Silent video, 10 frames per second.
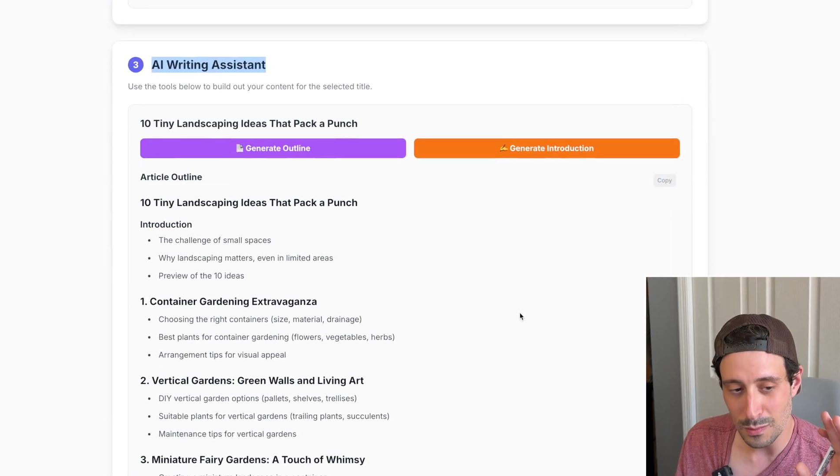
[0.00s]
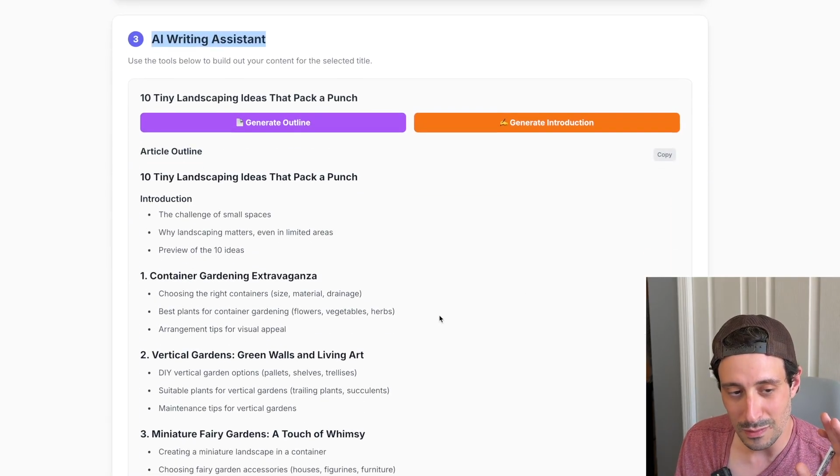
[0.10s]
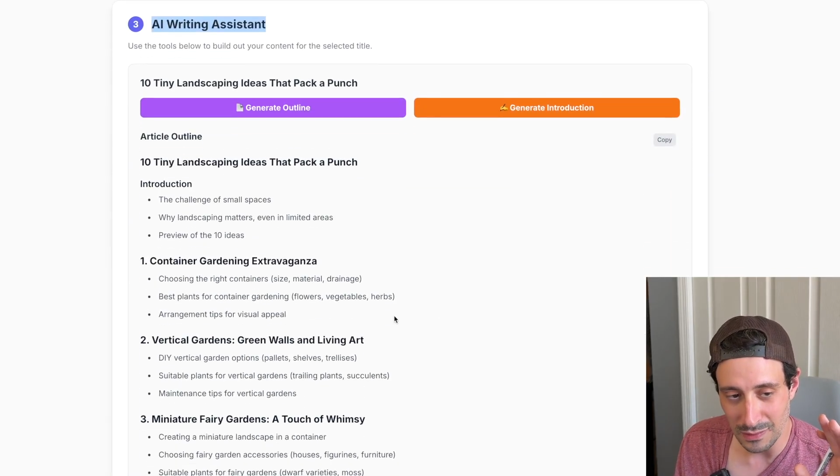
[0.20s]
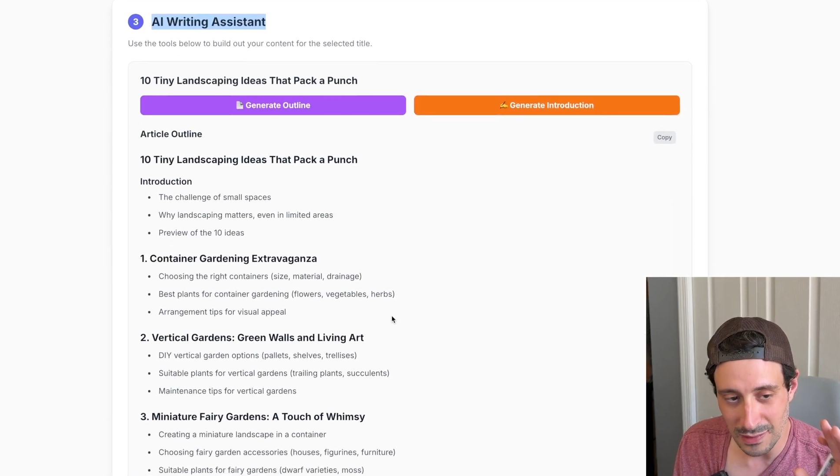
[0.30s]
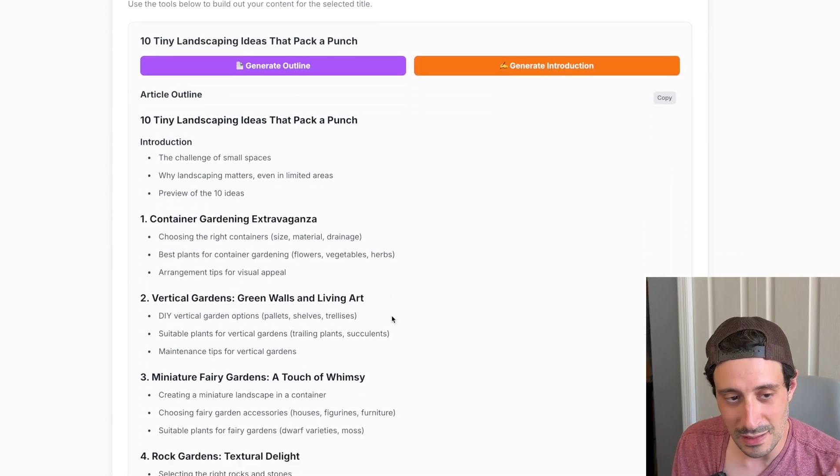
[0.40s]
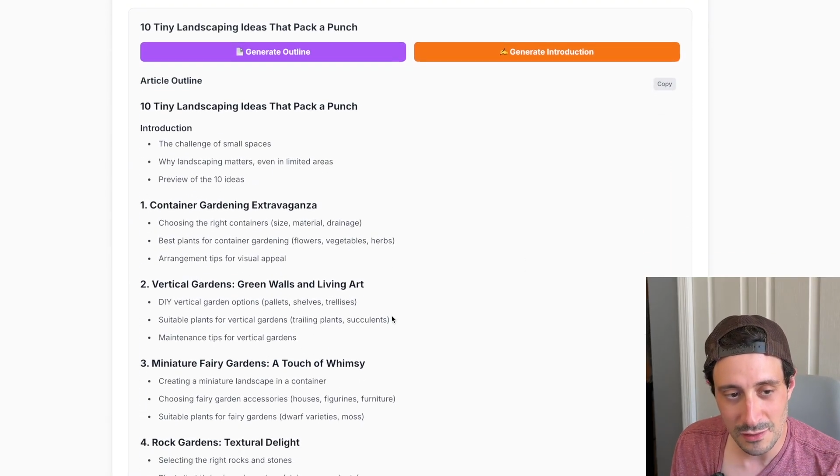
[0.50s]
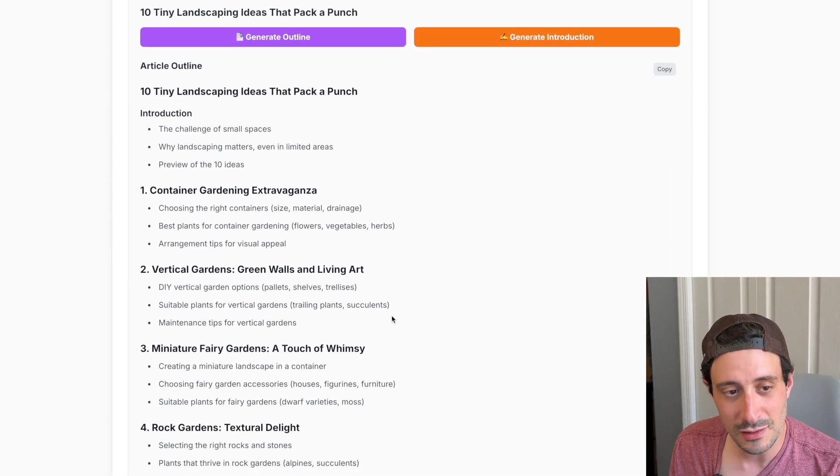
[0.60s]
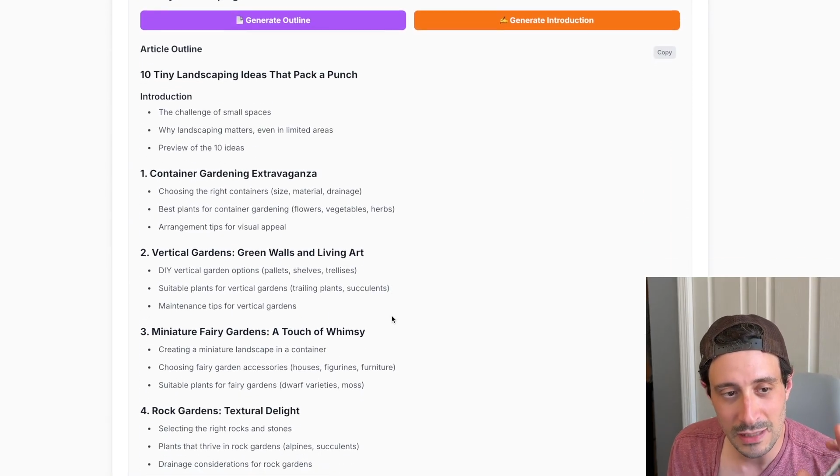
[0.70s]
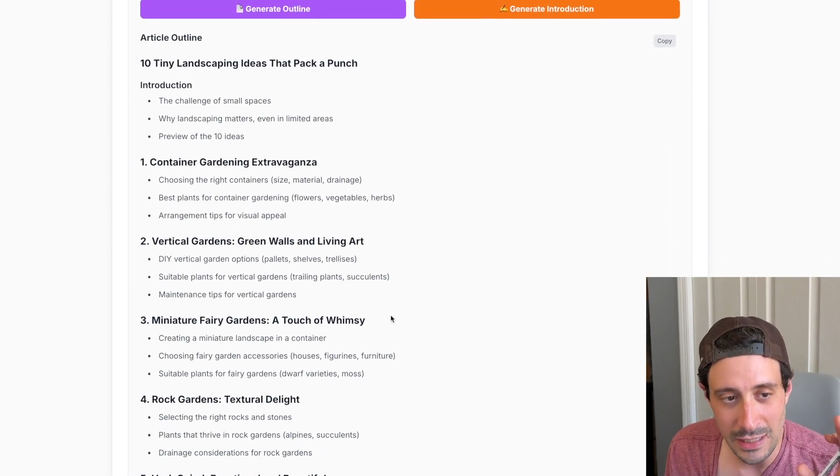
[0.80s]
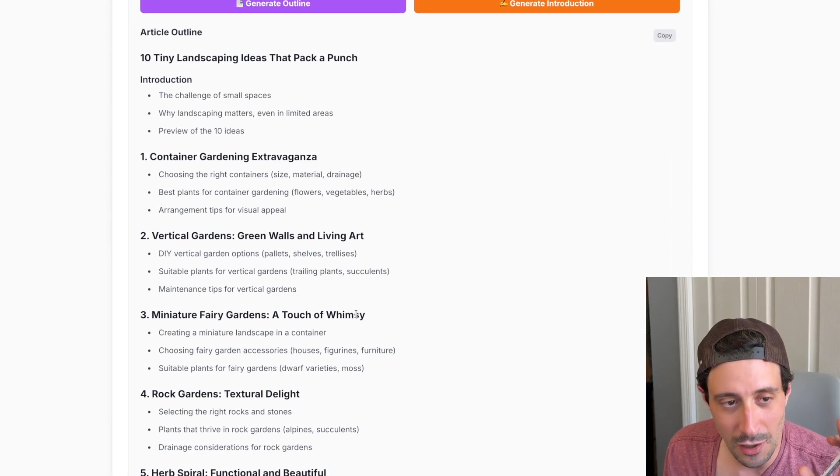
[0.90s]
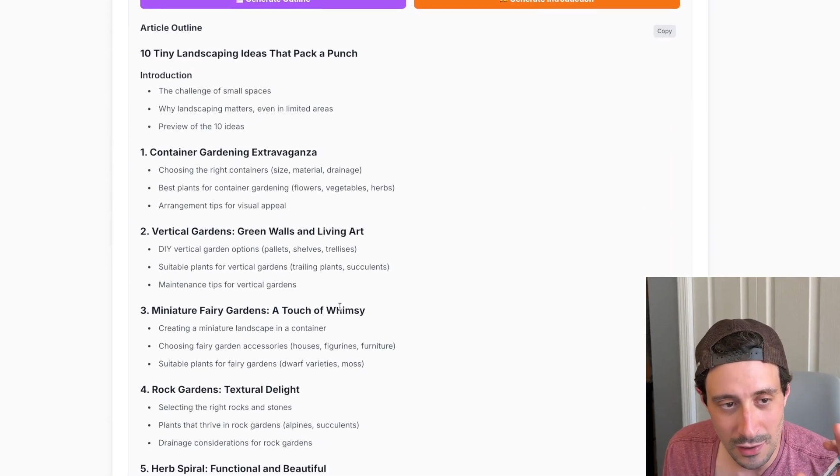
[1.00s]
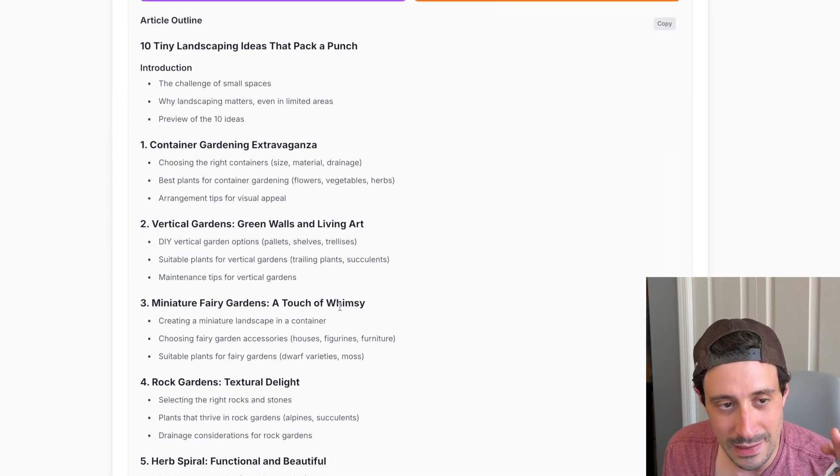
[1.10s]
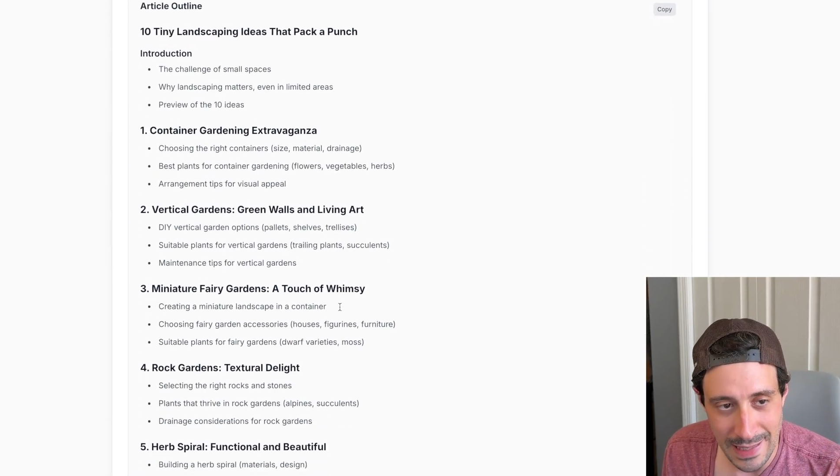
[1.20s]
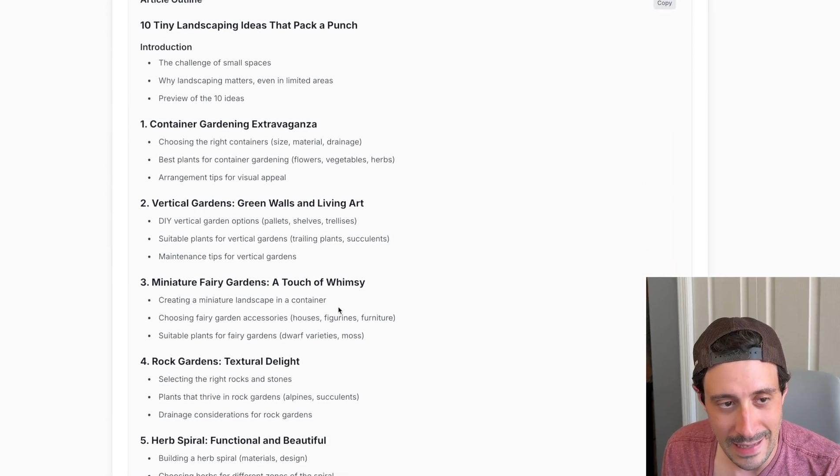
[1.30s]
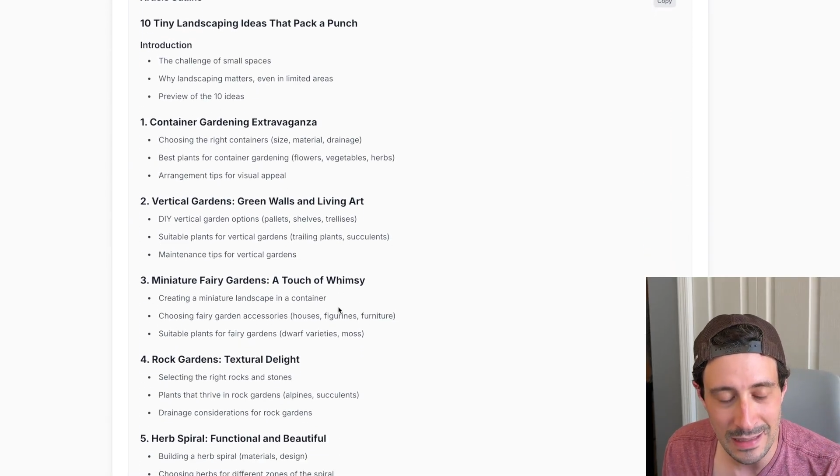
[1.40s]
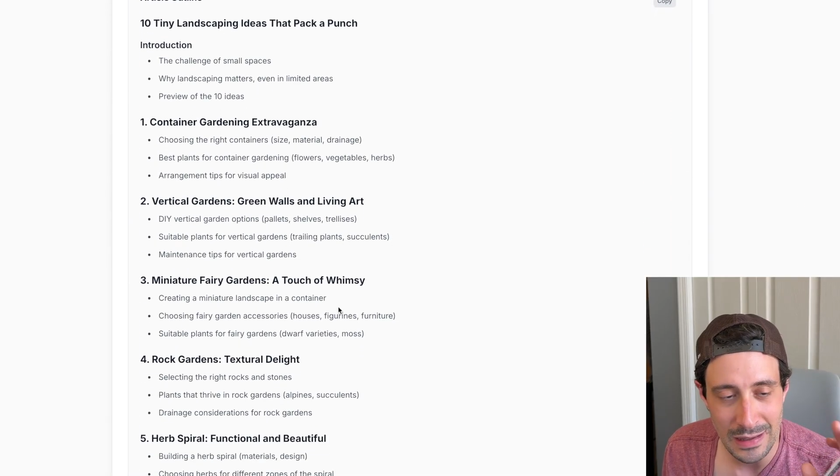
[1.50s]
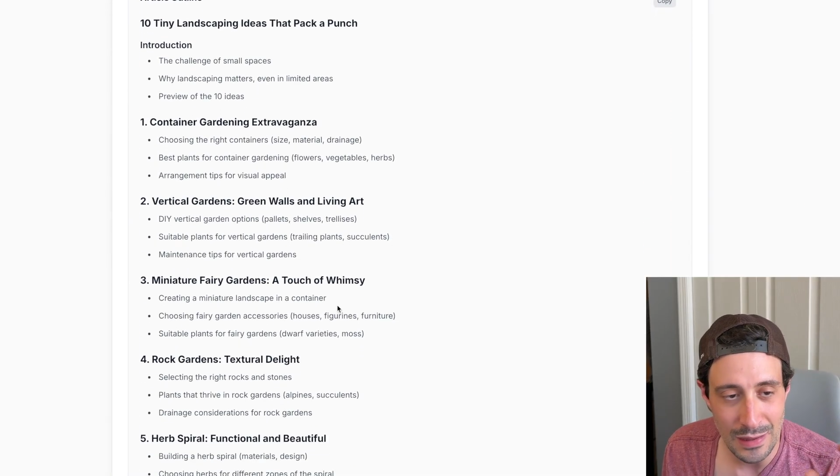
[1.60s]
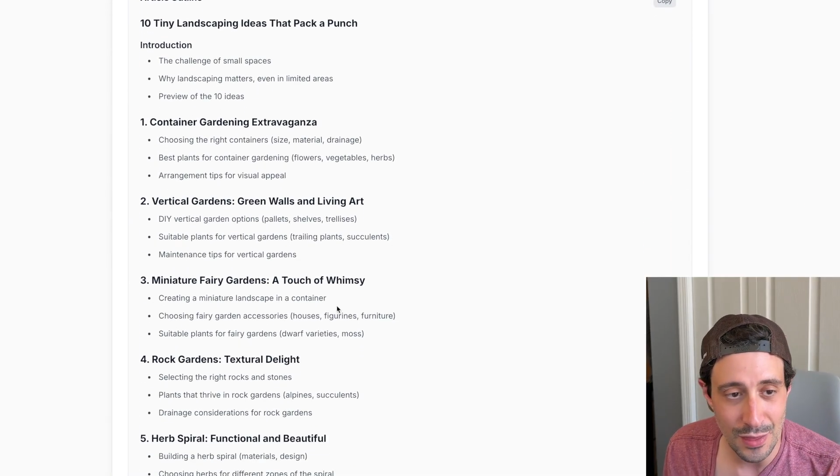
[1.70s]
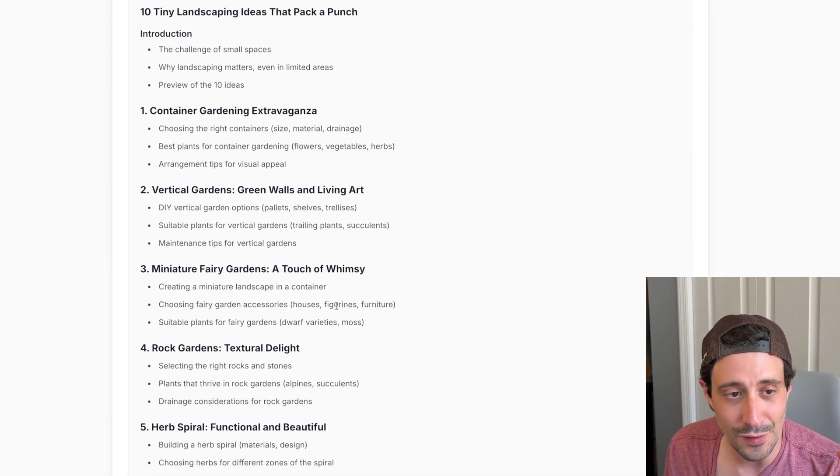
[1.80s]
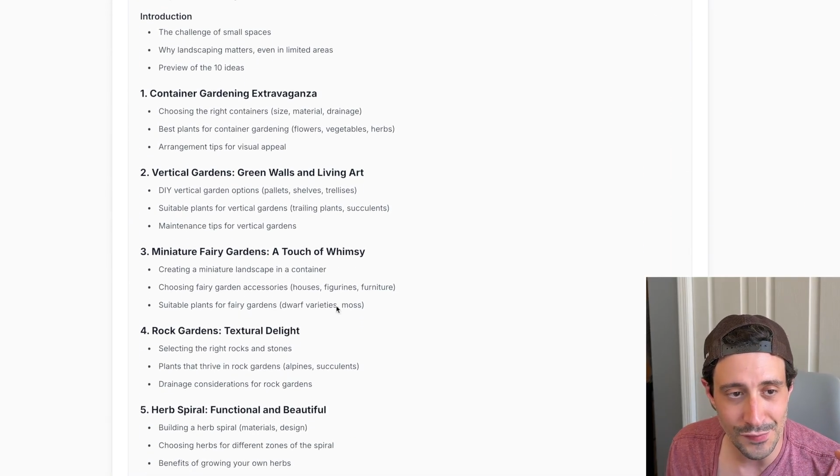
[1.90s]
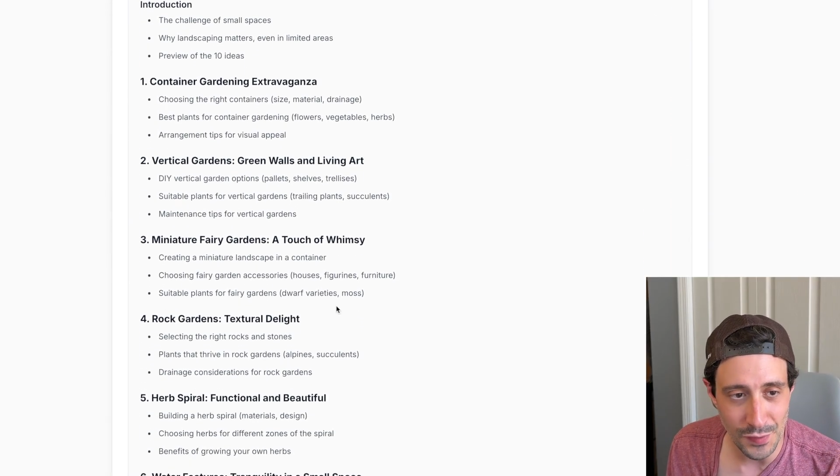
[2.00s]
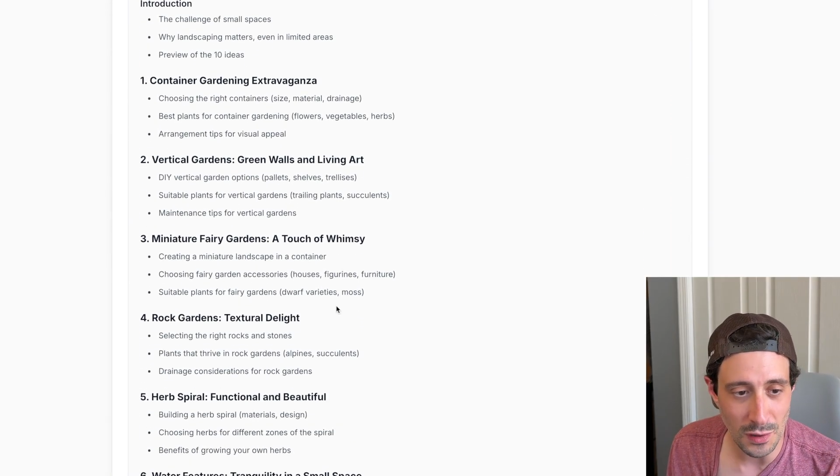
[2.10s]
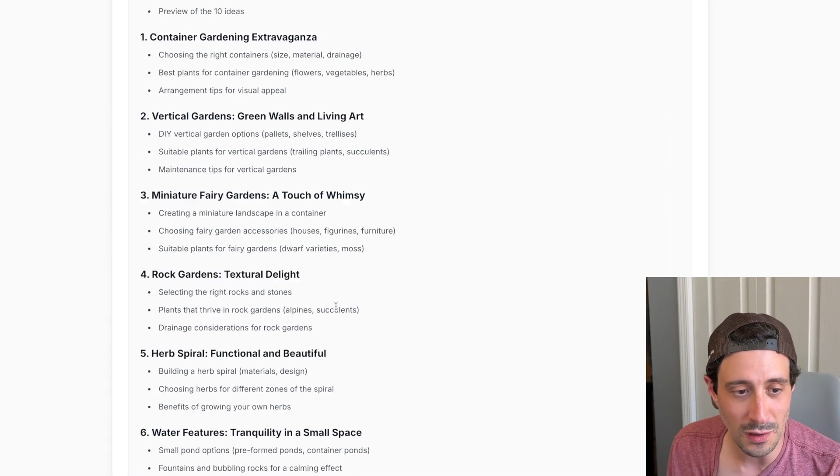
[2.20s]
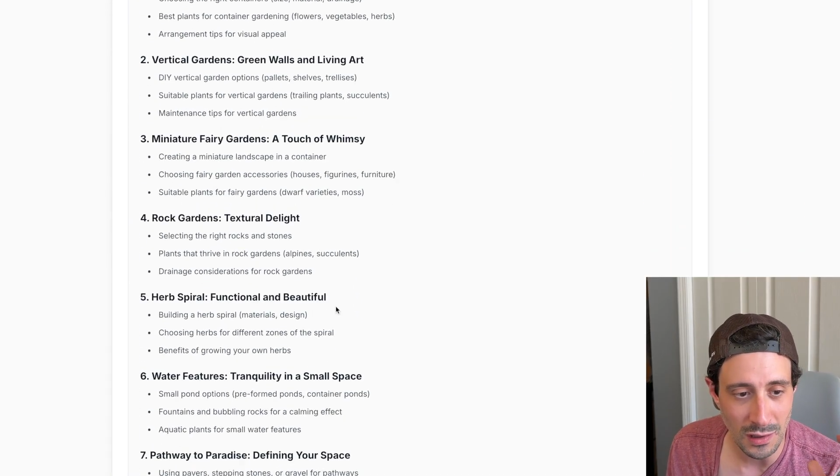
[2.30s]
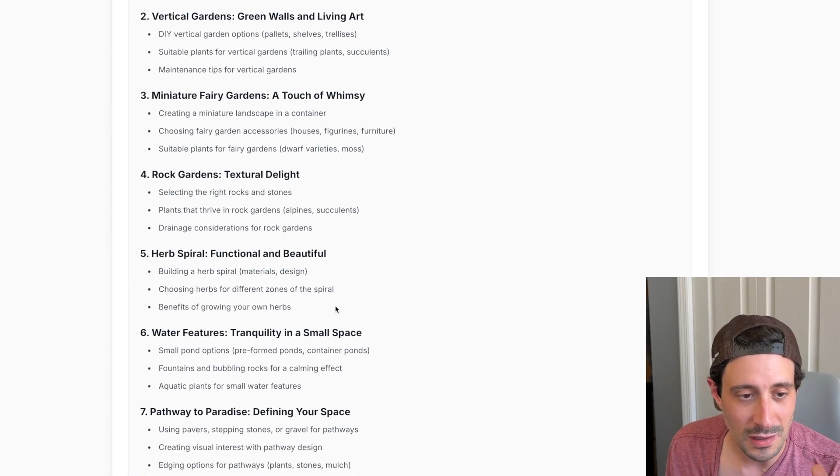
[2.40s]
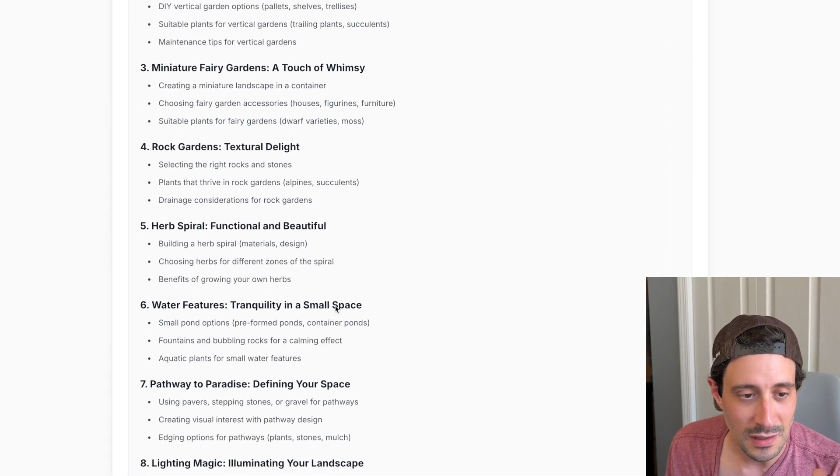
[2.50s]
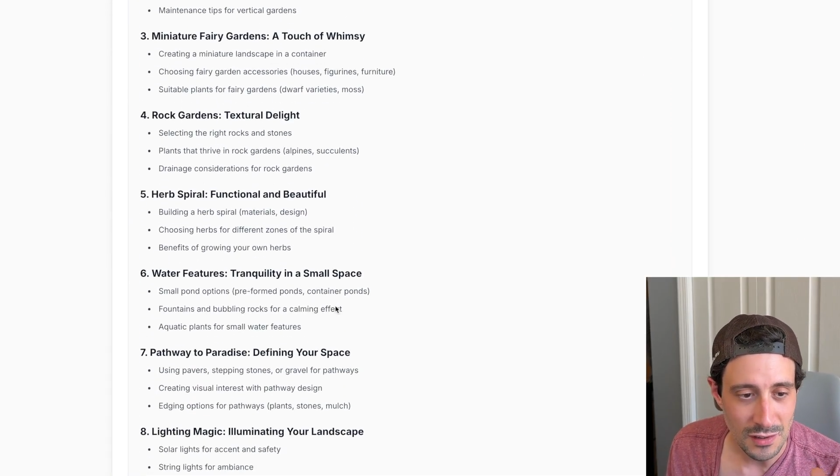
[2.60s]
literally are getting the full